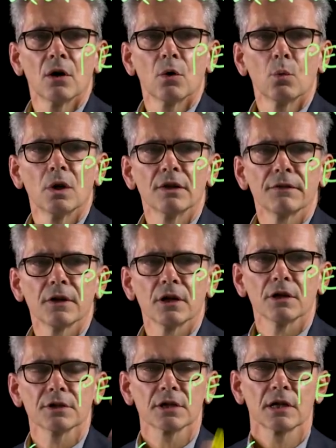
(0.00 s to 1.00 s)
will have
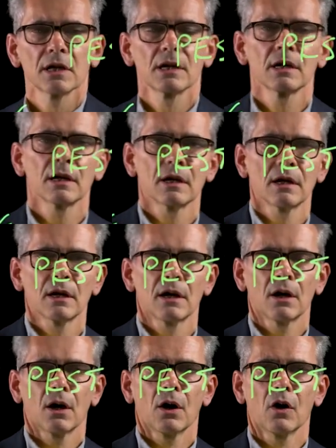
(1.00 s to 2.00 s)
heard
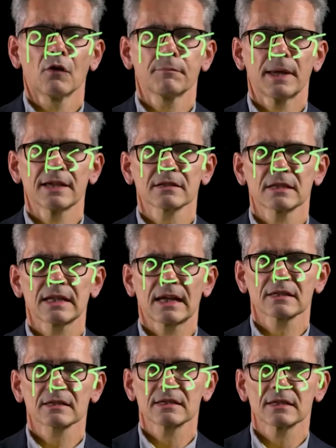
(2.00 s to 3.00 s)
of PEST
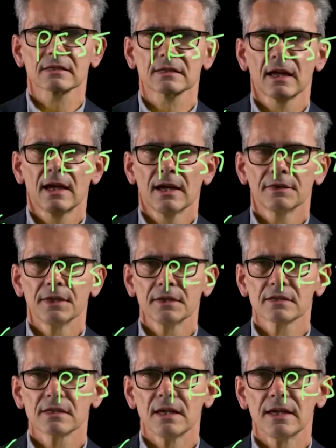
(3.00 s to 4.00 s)
analysis.
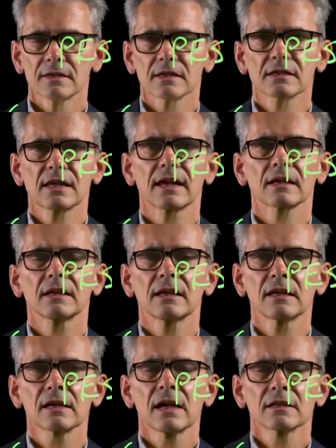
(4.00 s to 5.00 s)
This is a
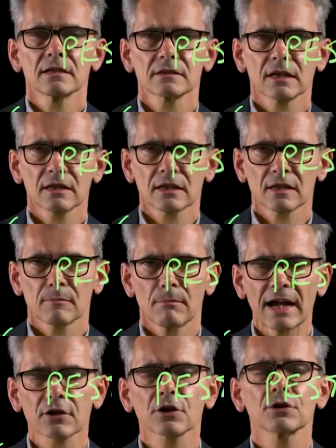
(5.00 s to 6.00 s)
technique to study the
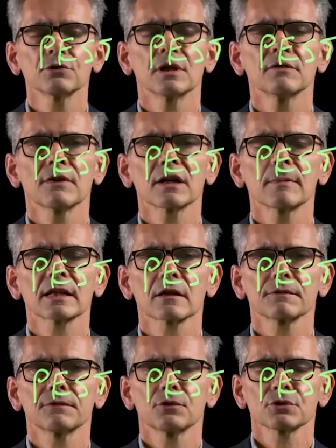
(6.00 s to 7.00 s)
macro environmental
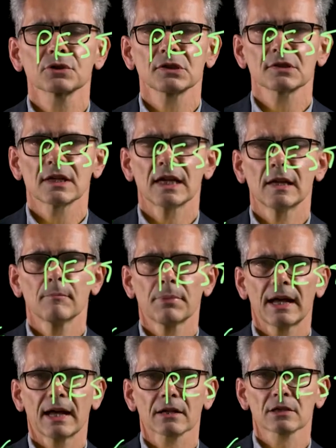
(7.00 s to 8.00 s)
forces that
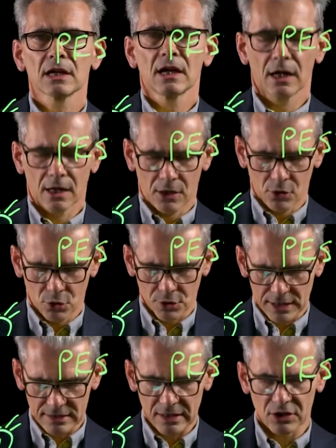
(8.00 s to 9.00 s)
impact our
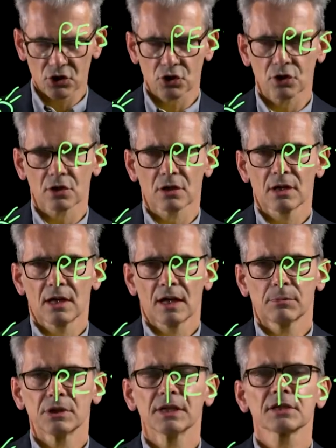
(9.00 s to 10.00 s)
organization:
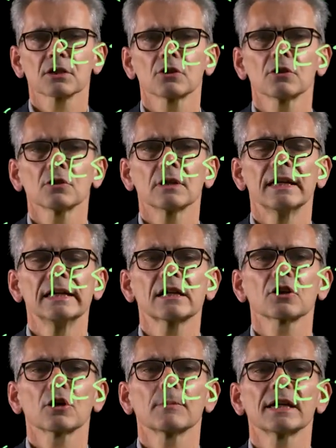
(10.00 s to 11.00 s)
political,
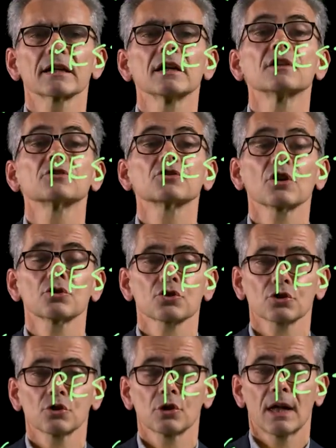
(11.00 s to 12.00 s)
economic,
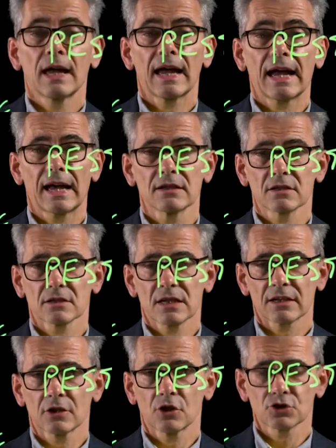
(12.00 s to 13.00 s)
social, and
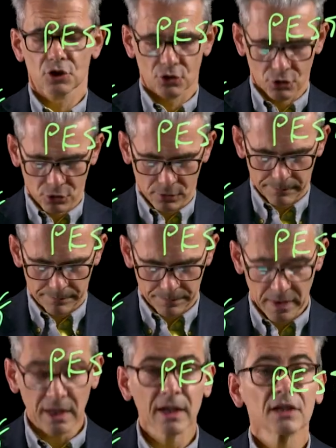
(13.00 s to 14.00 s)
technological.
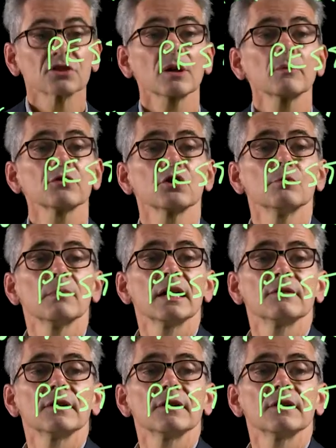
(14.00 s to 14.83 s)
Some of you may have